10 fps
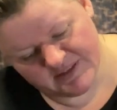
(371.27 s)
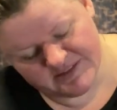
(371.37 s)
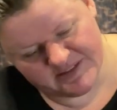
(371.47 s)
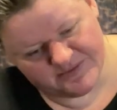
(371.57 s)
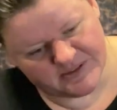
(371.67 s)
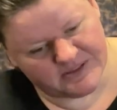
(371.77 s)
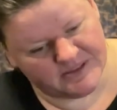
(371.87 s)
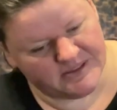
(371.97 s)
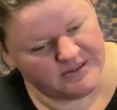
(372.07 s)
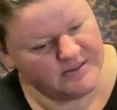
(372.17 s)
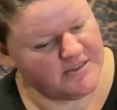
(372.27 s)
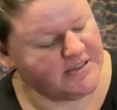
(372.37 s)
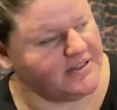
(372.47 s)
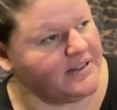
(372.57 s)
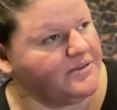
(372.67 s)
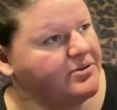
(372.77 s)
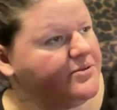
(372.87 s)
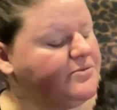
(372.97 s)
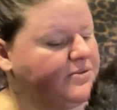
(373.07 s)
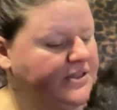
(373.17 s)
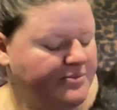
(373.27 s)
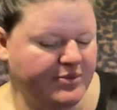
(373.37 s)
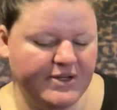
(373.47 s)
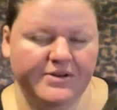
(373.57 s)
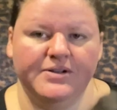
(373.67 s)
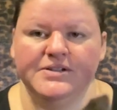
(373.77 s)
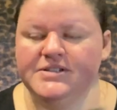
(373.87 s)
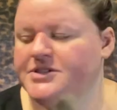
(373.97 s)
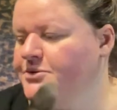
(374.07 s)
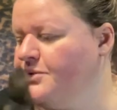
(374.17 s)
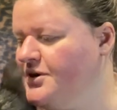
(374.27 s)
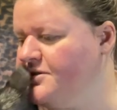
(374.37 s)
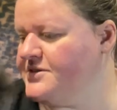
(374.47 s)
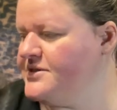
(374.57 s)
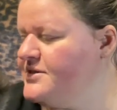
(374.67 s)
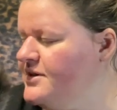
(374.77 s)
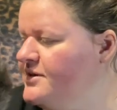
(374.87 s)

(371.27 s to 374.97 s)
difficult to like really put all into words.